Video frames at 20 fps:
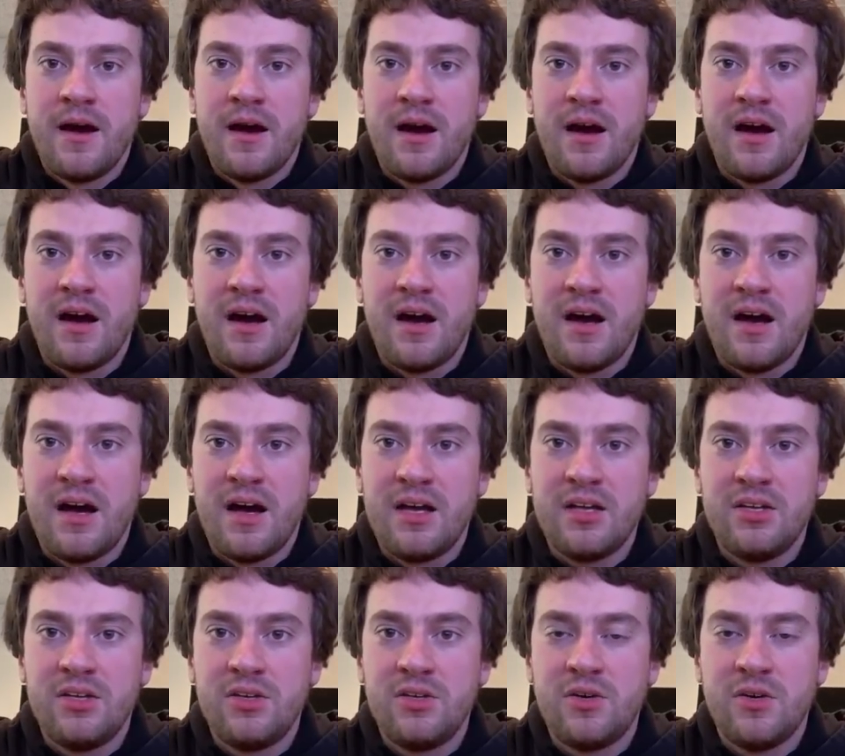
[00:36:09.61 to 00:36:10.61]
Uh,
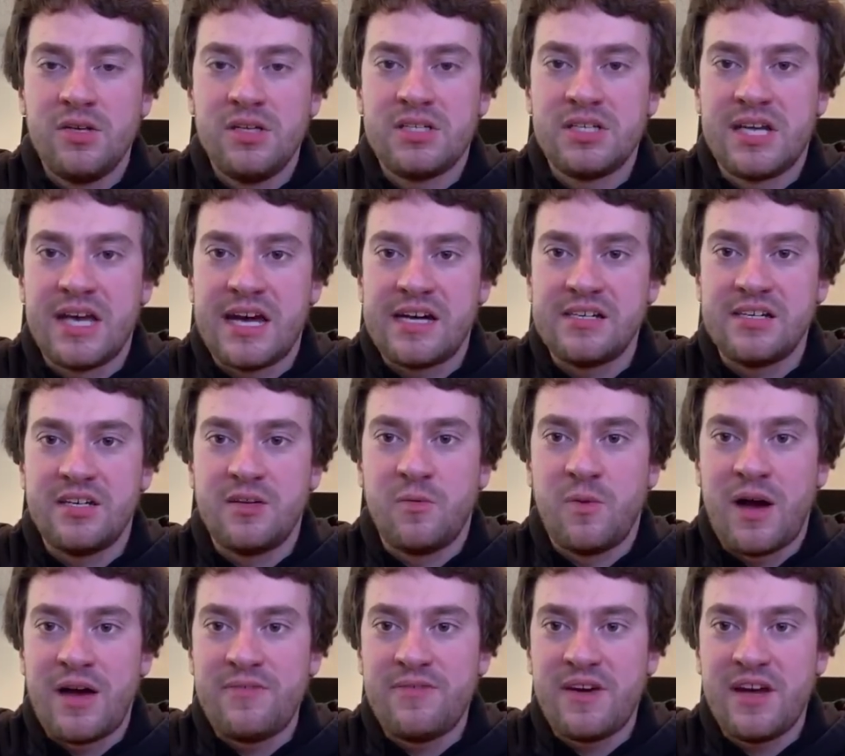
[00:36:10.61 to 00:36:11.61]
you don't need to carry it in
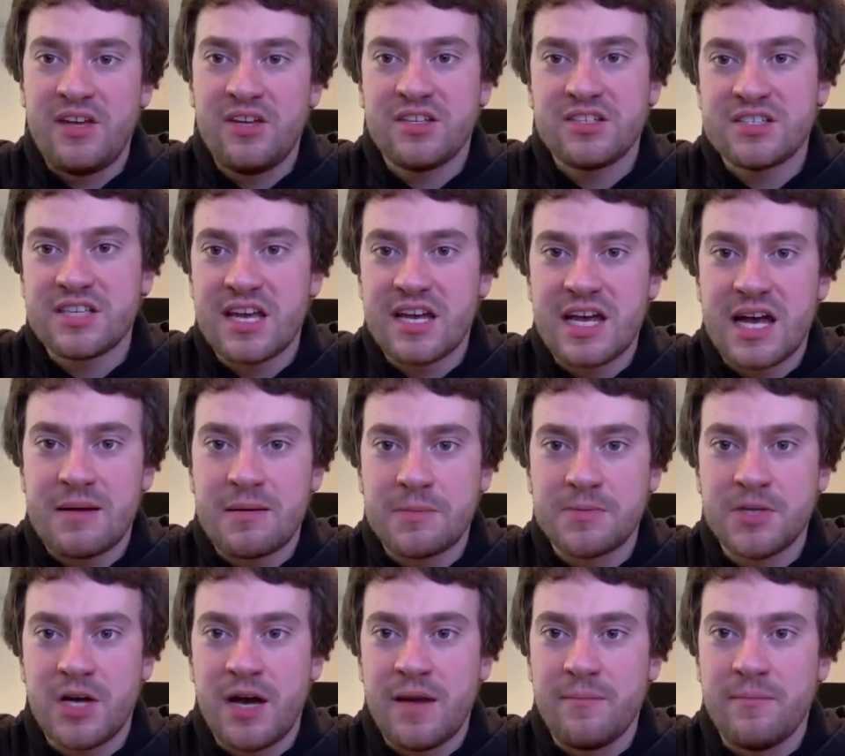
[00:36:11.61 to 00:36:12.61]
Wi-Fi. You just get Comma
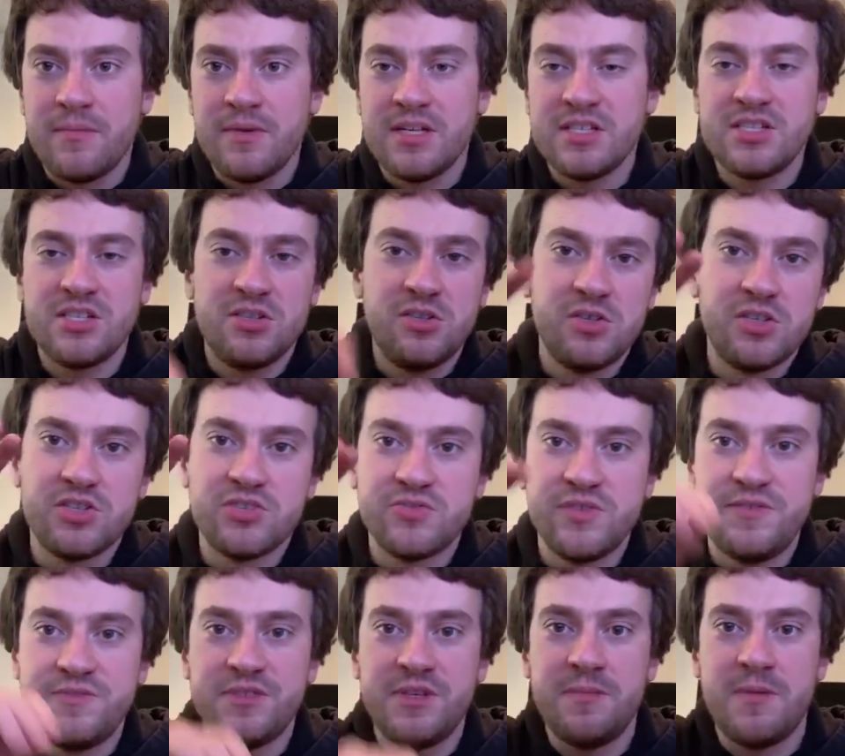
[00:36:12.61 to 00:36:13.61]
Prime. It's included
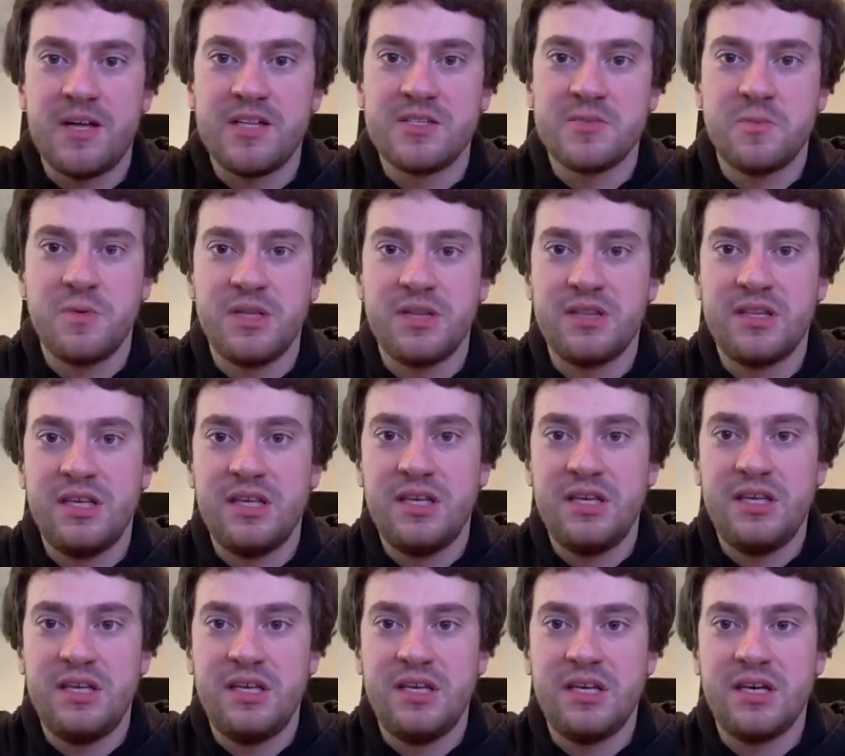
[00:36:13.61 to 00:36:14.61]
three free months with
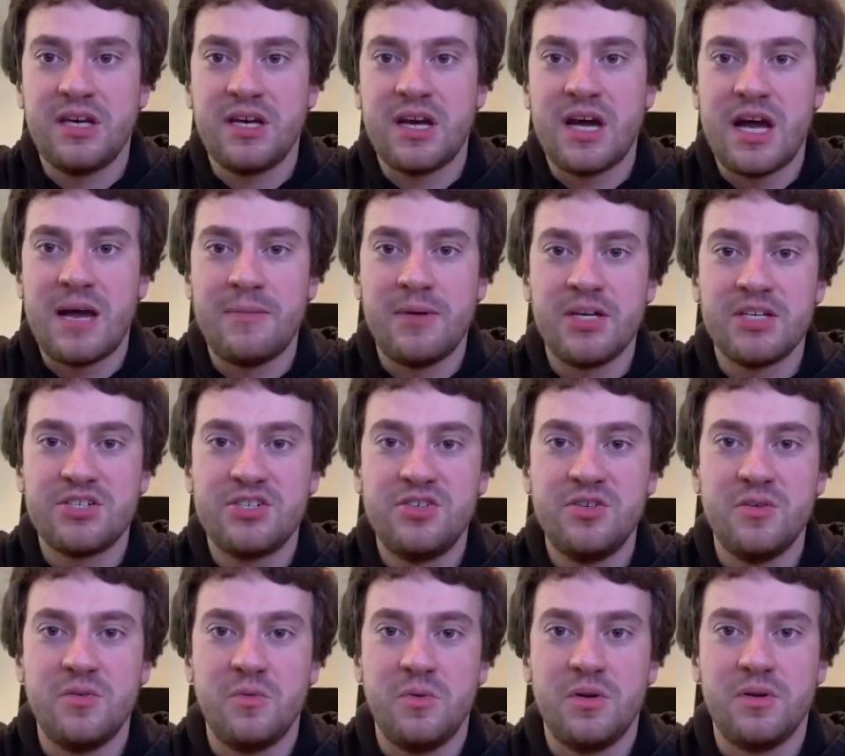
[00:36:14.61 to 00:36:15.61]
the Comma
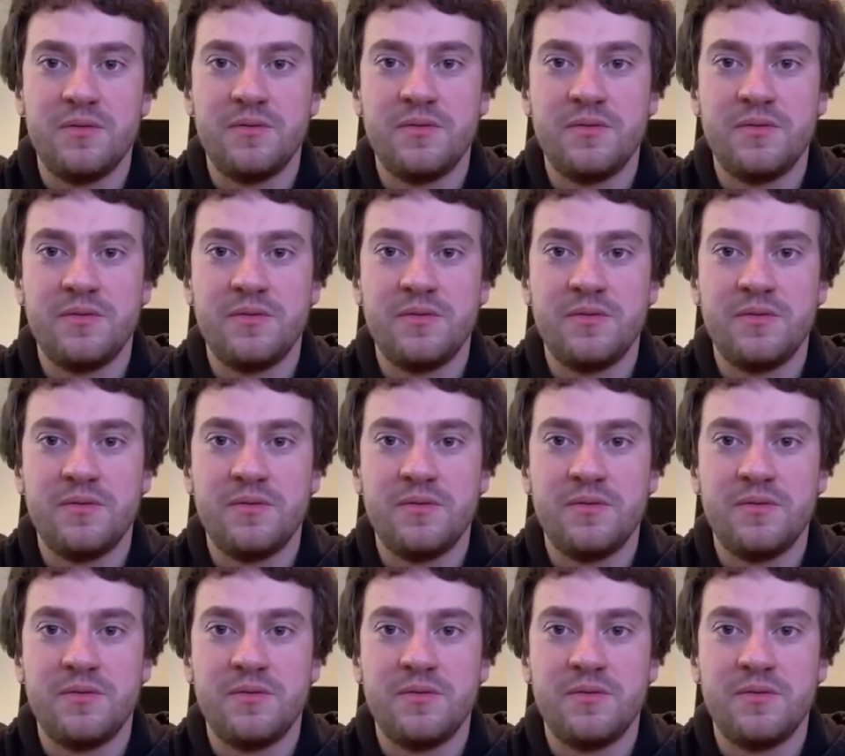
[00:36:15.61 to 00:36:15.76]
2.